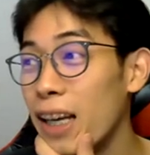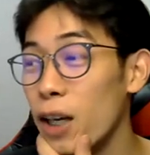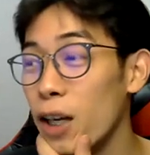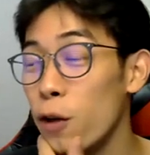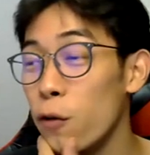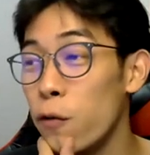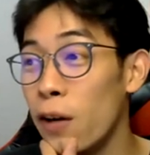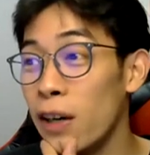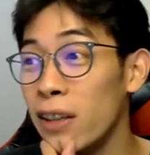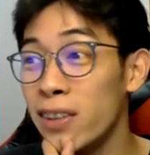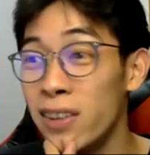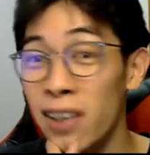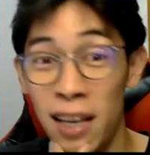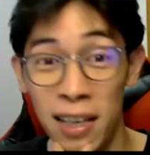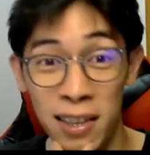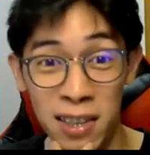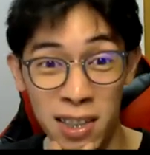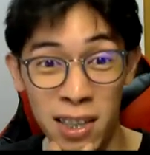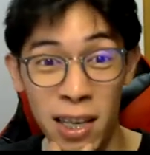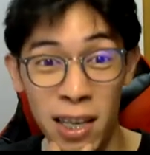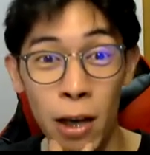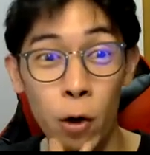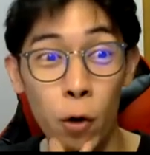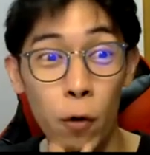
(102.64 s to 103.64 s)
if I say
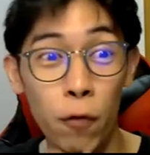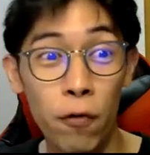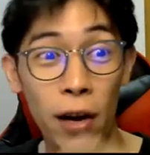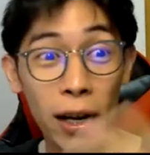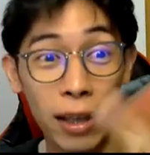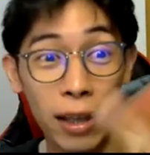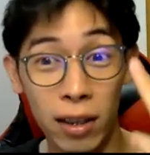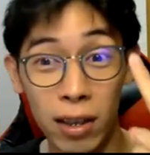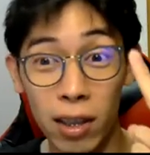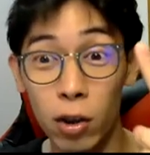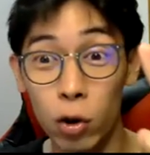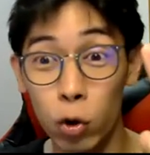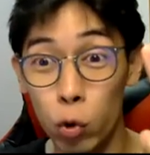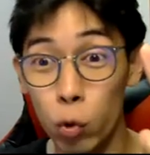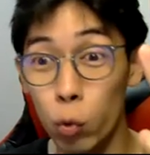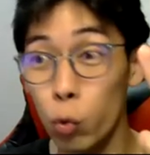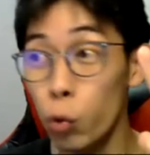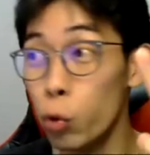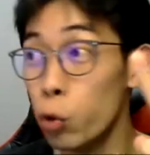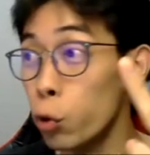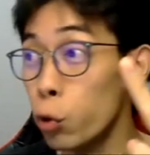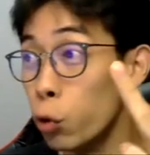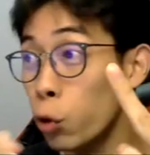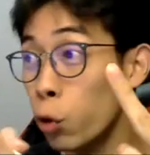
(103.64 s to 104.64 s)
scale factor
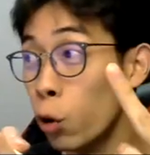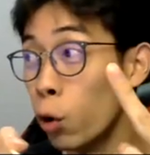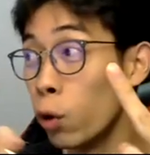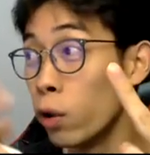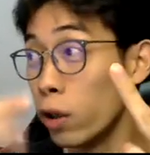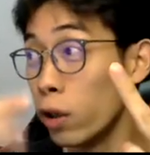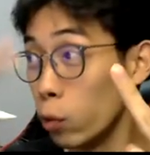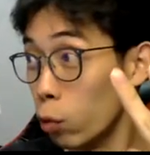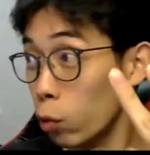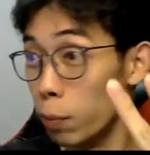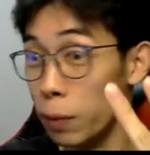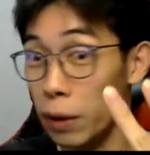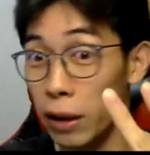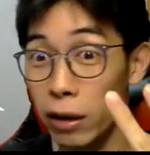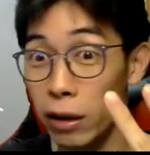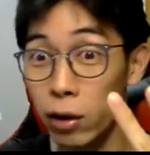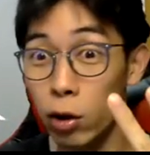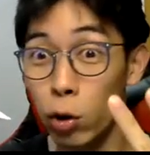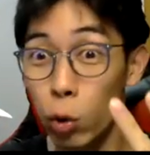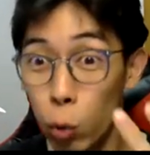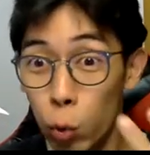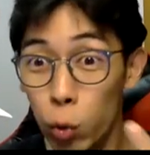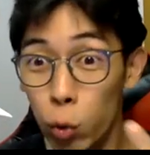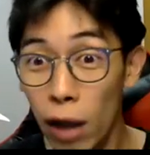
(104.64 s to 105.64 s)
2, you know it will
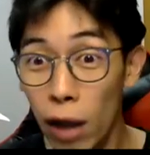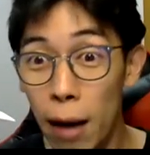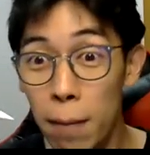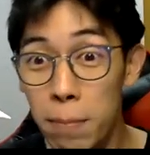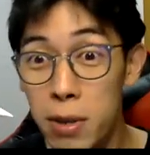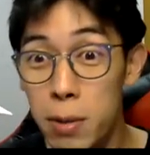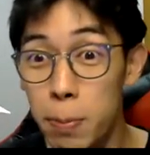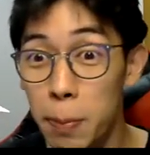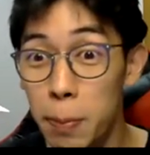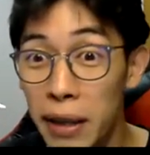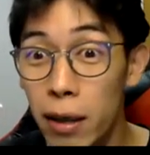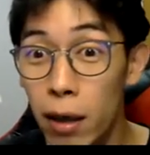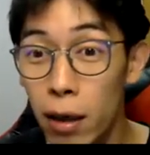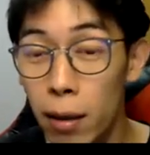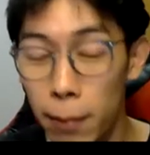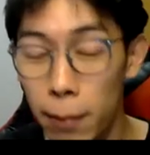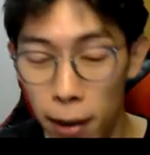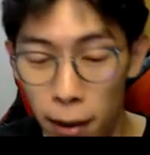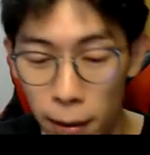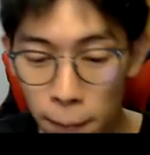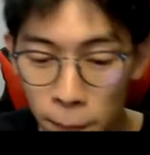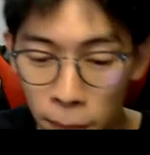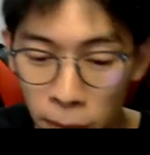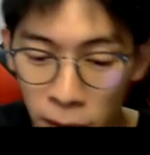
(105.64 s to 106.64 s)
be 2 times
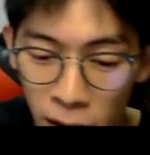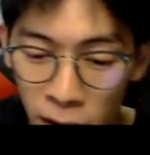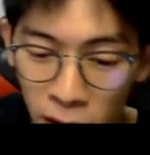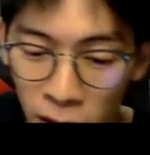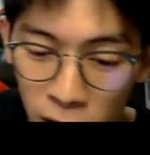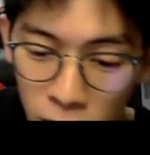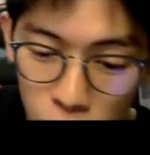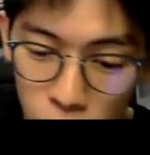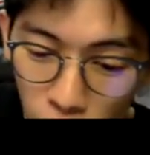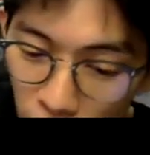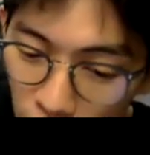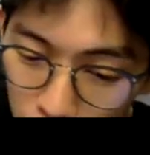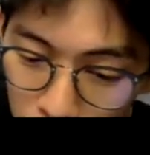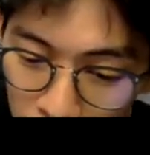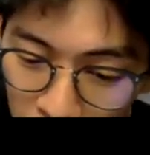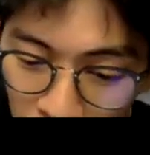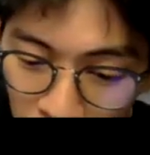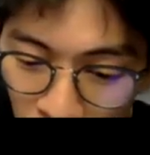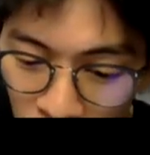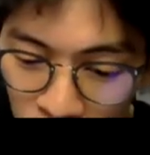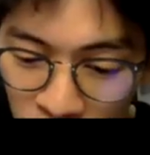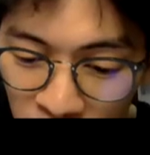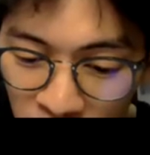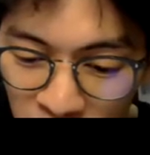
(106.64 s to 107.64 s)
bigger. So I've
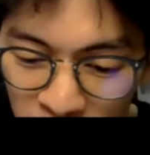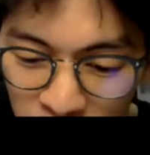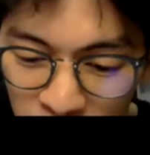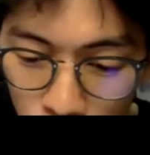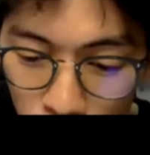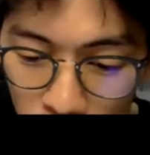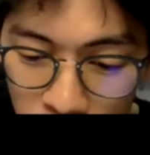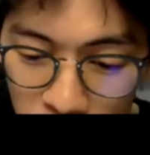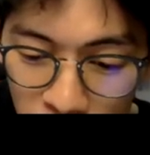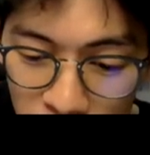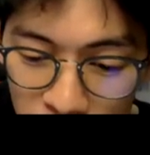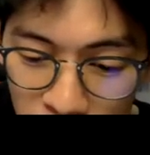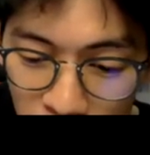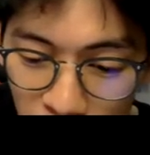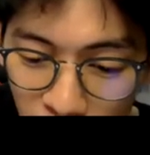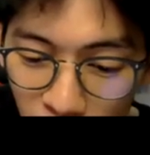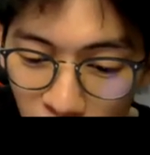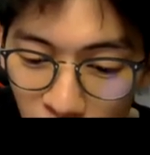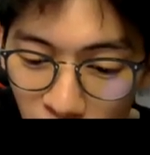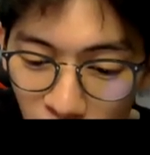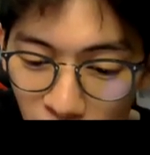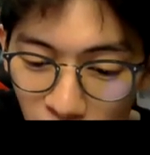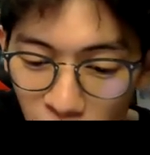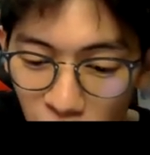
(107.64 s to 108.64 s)
been laughing at the question. I say,
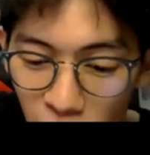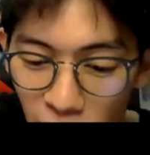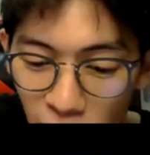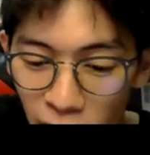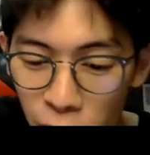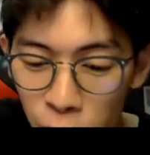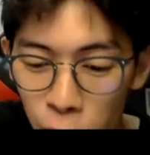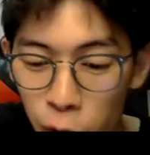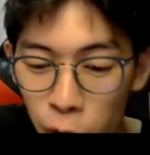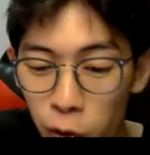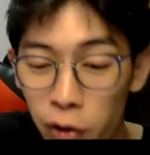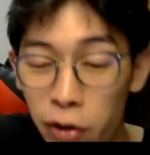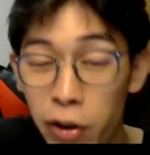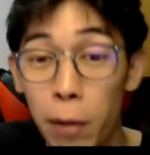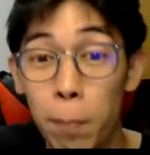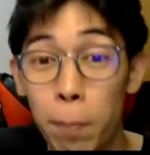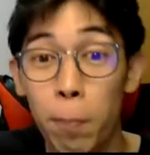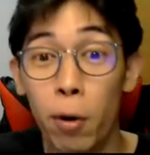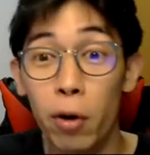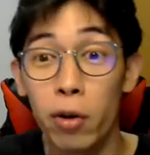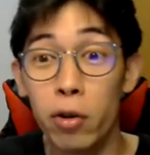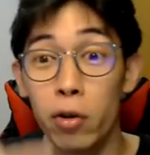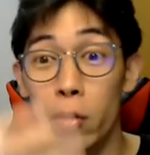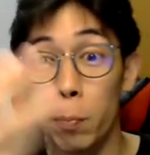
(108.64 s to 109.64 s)
I know, the
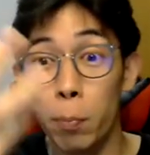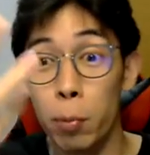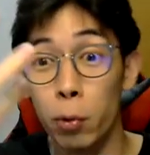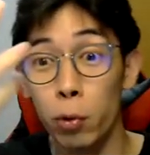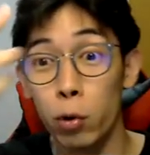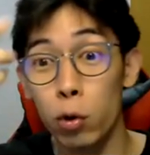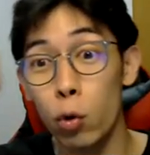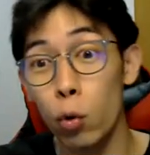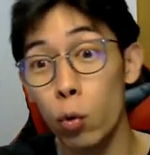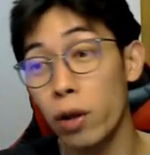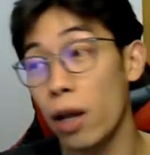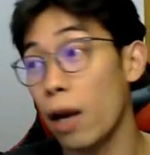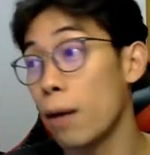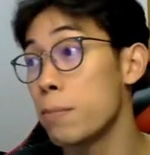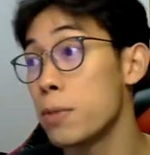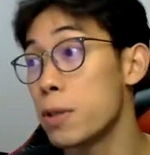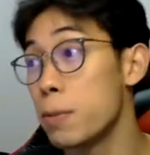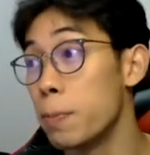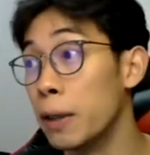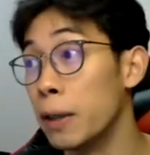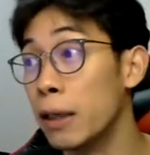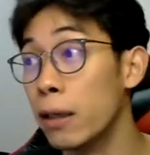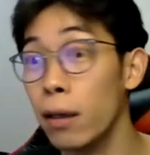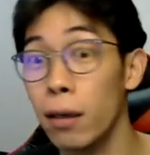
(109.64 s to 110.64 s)
point you put 2
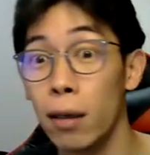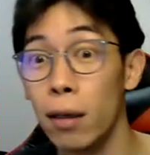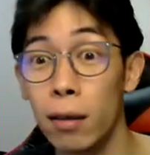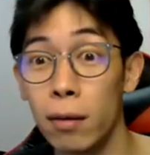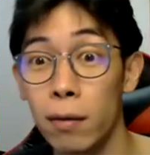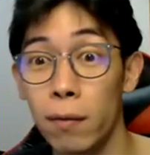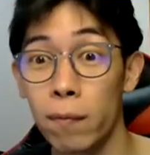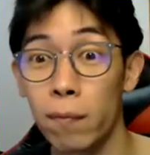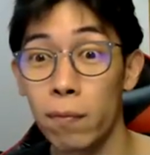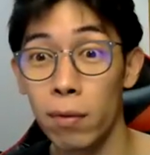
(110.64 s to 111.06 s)
times bigger.